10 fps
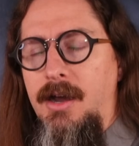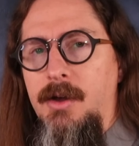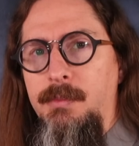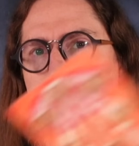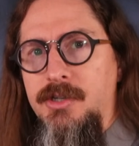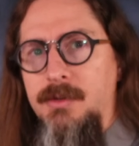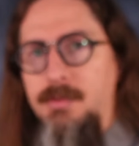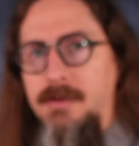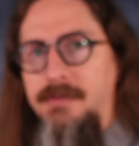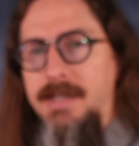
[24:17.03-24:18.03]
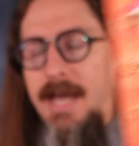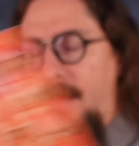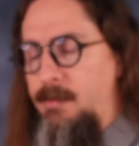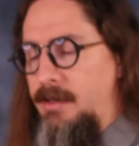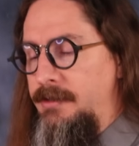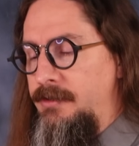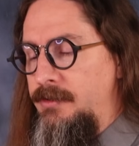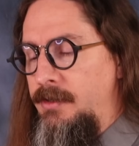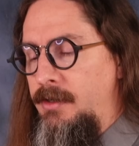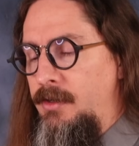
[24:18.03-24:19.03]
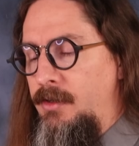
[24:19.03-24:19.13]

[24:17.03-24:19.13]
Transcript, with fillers: Our picture perfect happiness